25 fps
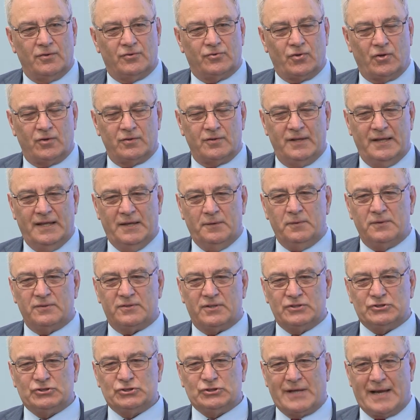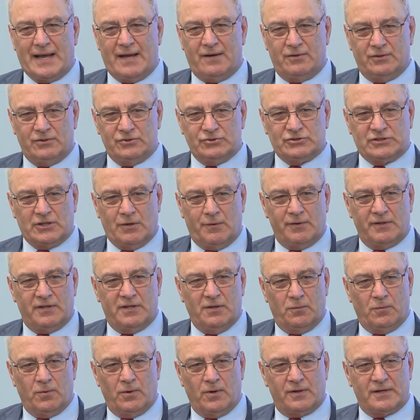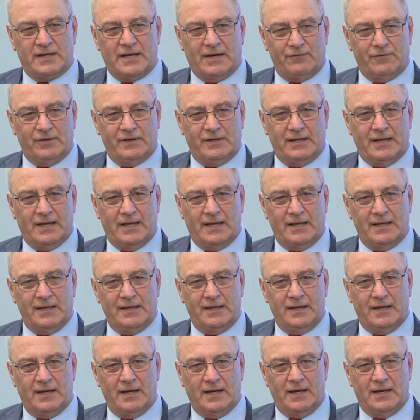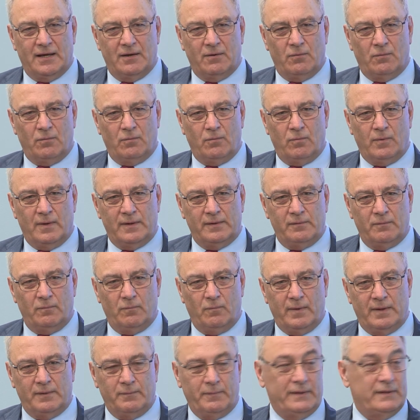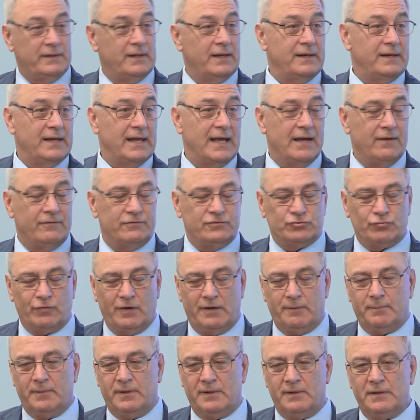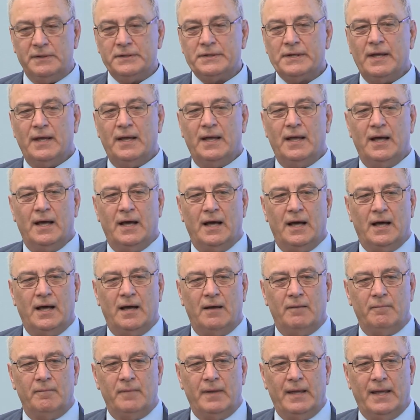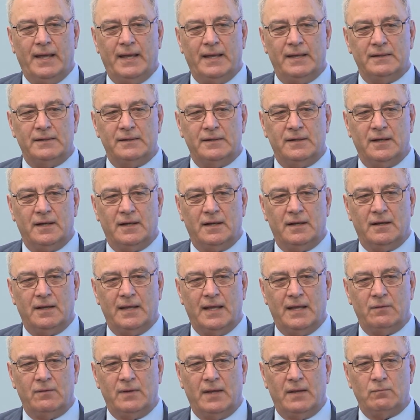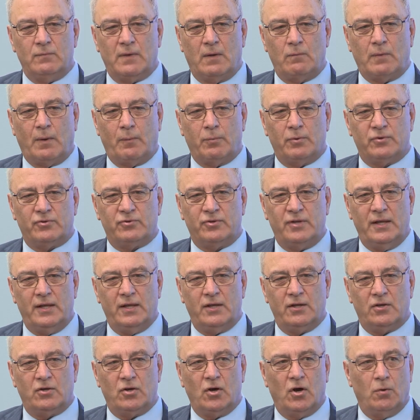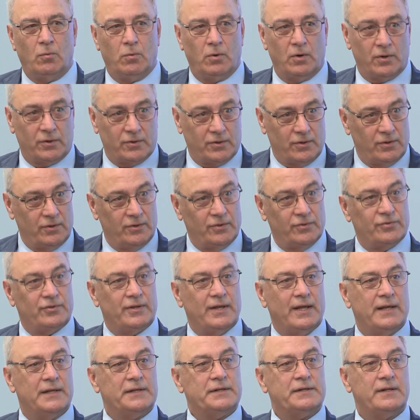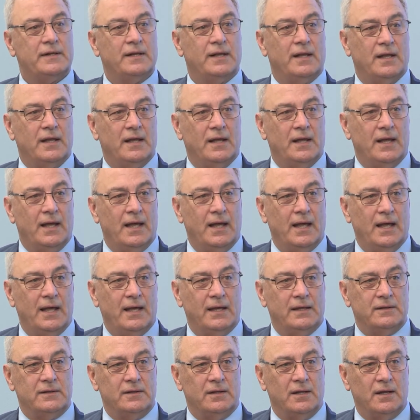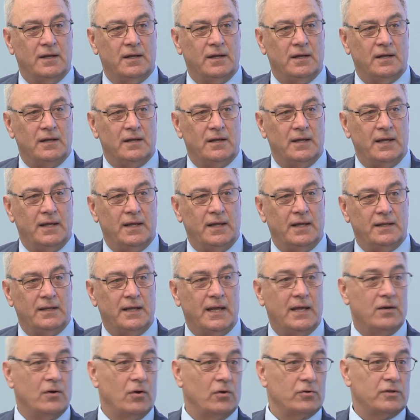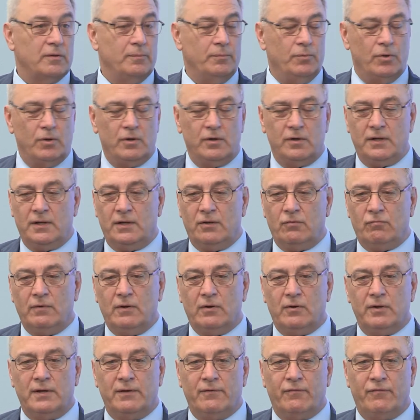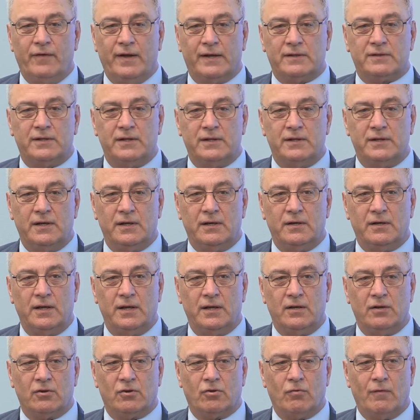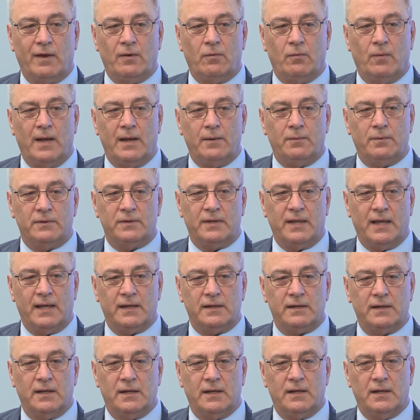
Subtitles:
certainly it was a challenge going to work every day when we didn't have treatment and when we were seeing coworkers and our community really affected in a great way with that.